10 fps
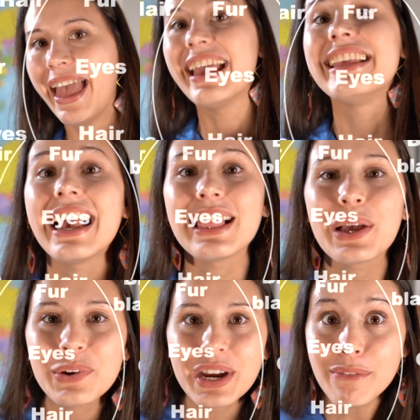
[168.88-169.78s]

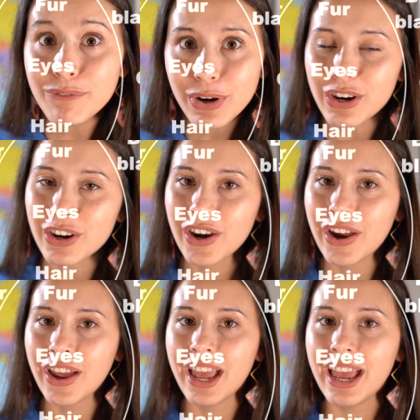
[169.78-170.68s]
Yellow-green fur.
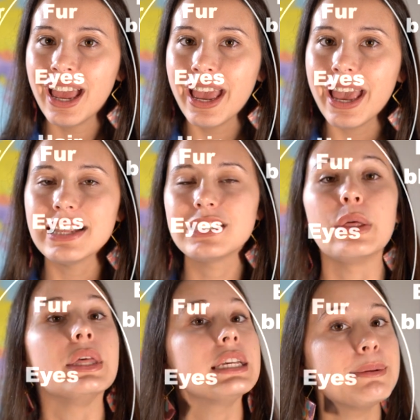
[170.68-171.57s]
And so
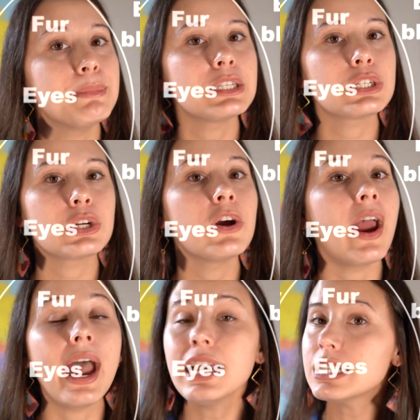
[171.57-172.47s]
this Munster
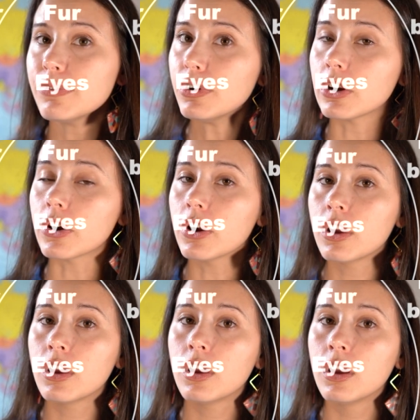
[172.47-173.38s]
has fur
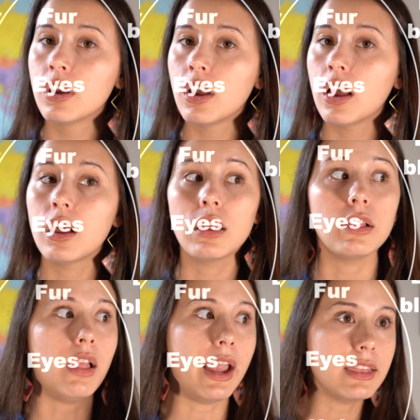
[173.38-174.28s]

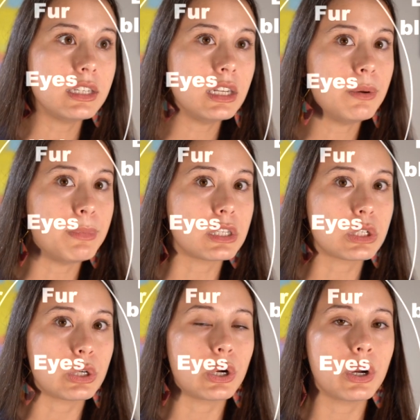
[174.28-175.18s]
like the teal
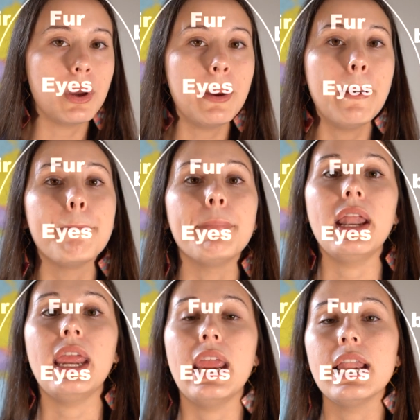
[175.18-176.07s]
Munster,
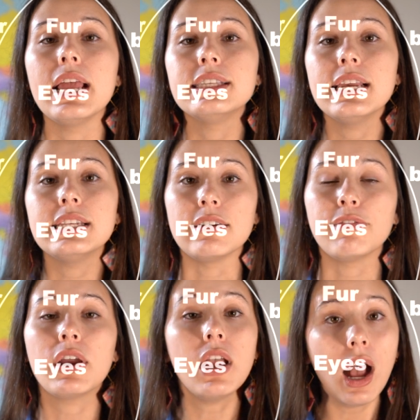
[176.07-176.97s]
but it is a
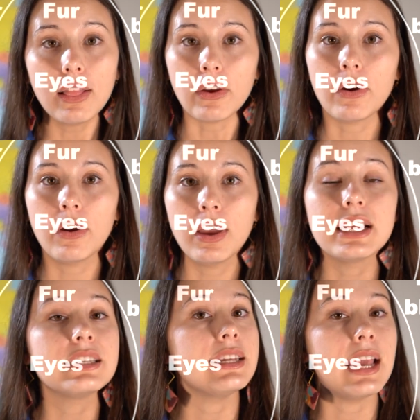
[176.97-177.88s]
different color.
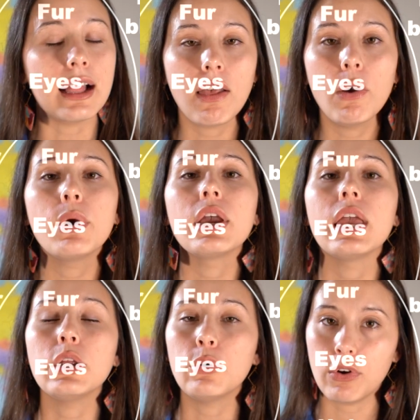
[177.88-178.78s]
It's yellow
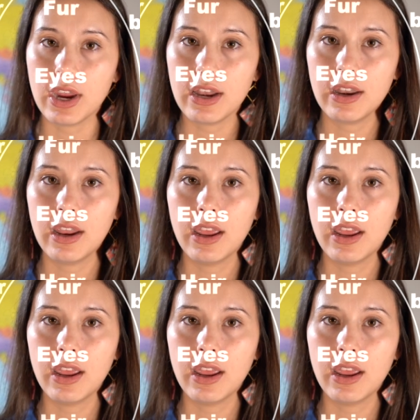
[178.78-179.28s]
and green.